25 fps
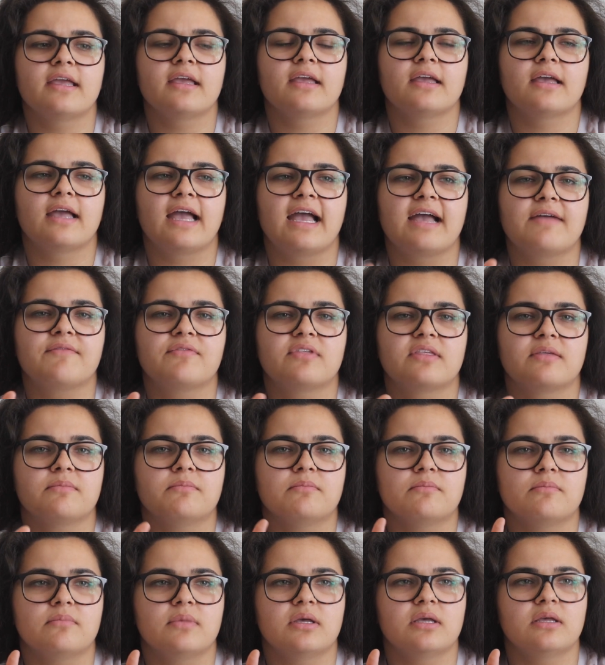have
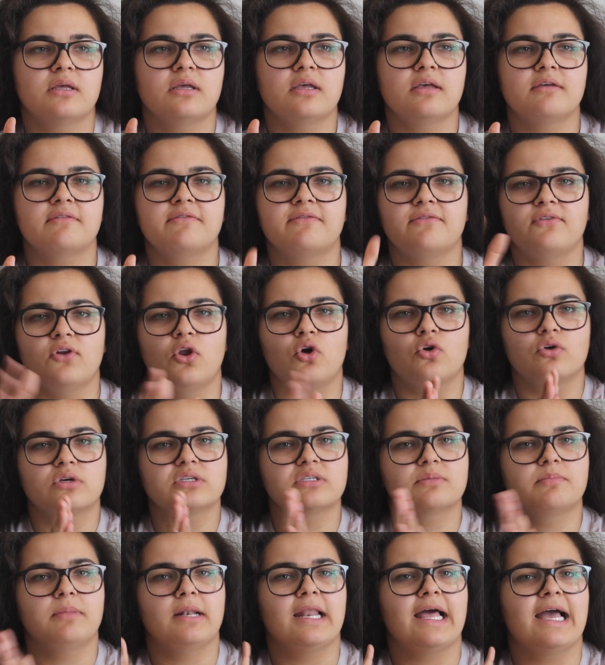some
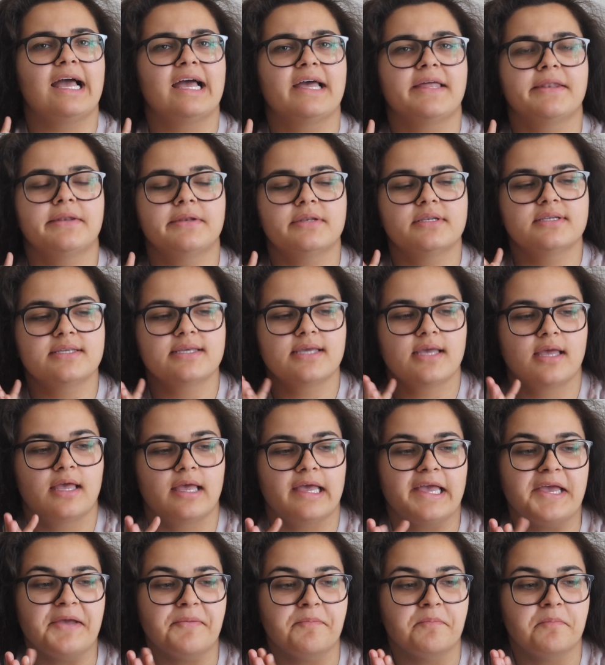vlogs planned,
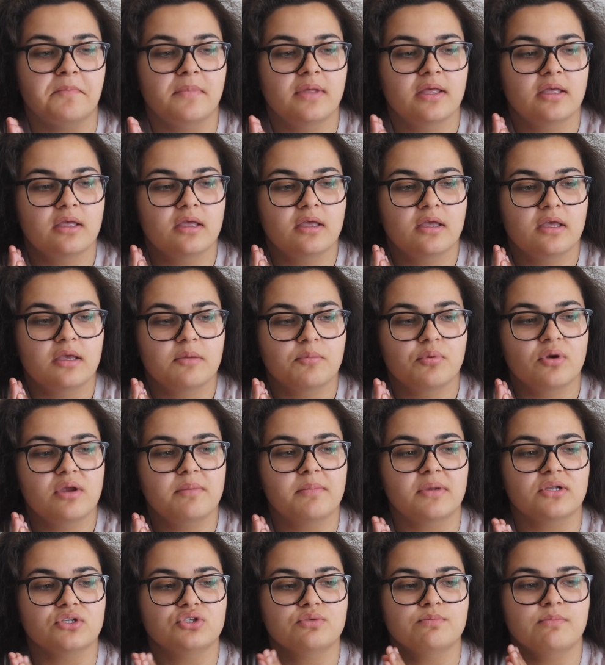pretty
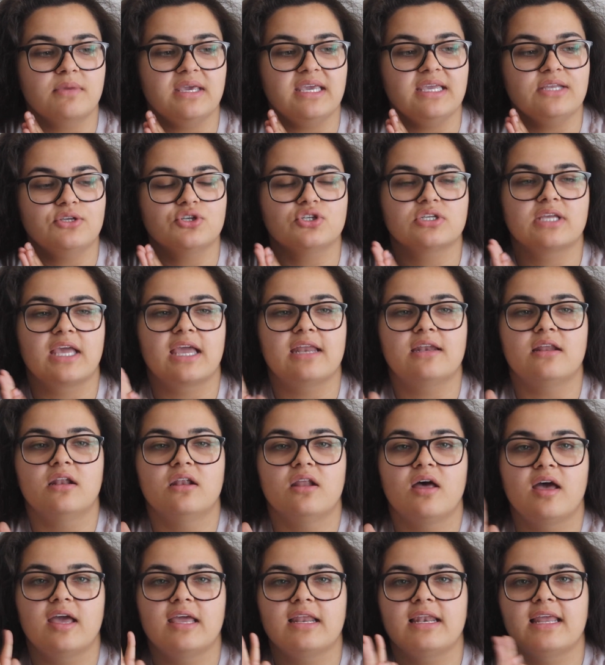much me just getting
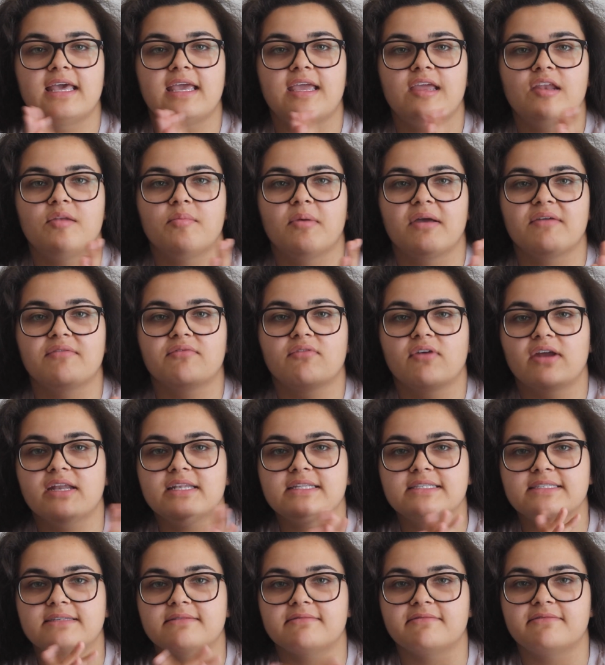annihilated by
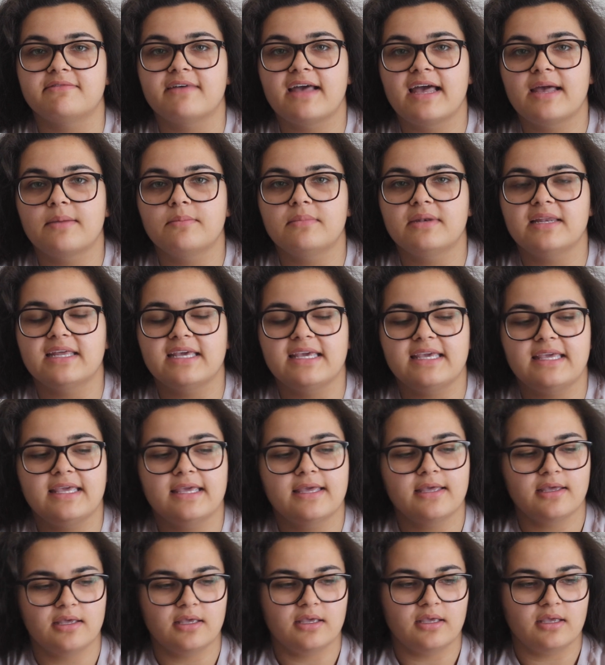friends and family.
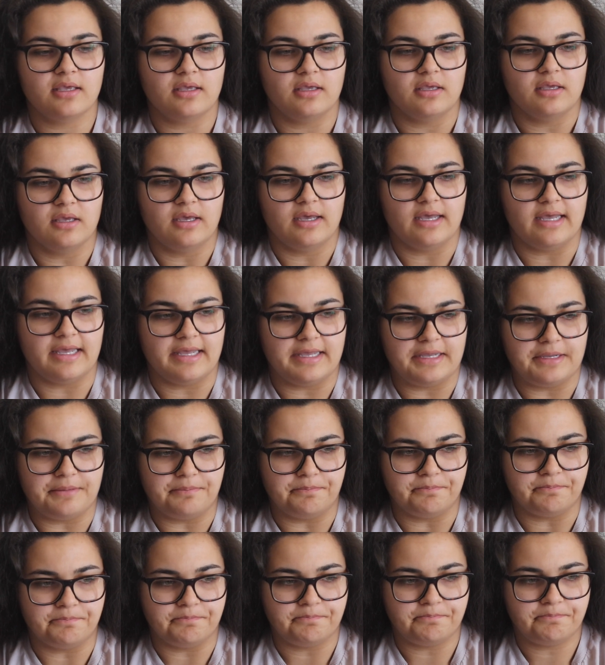
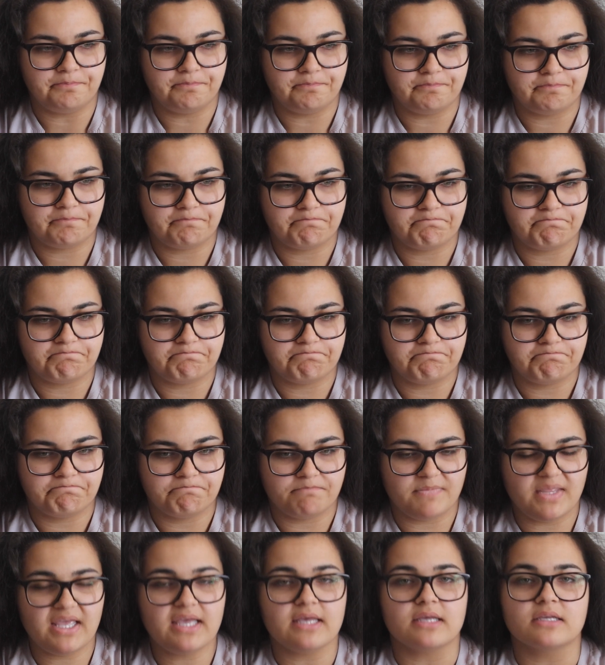
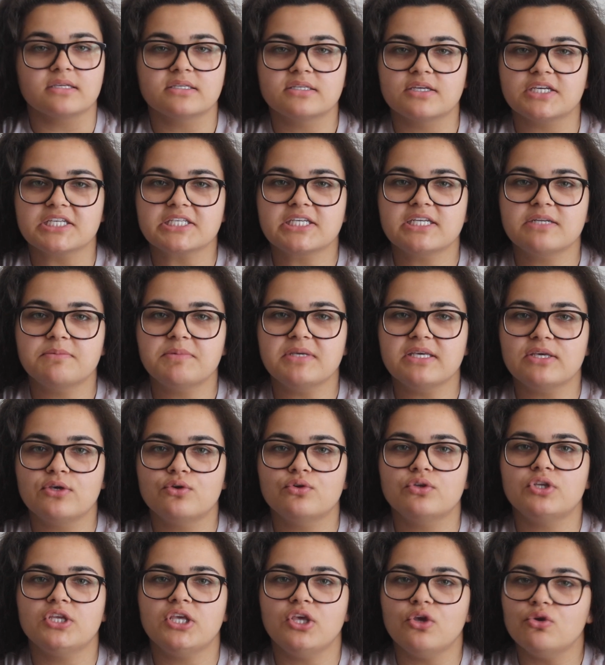Yeah, so it's going to be a
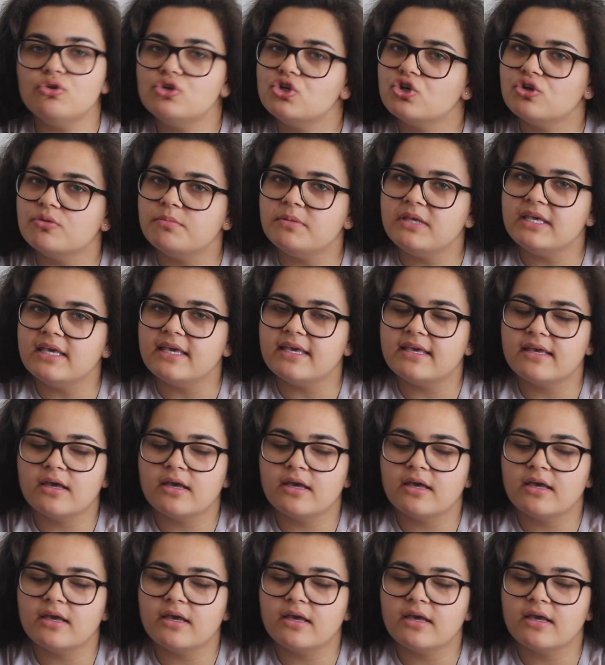good YouTube year,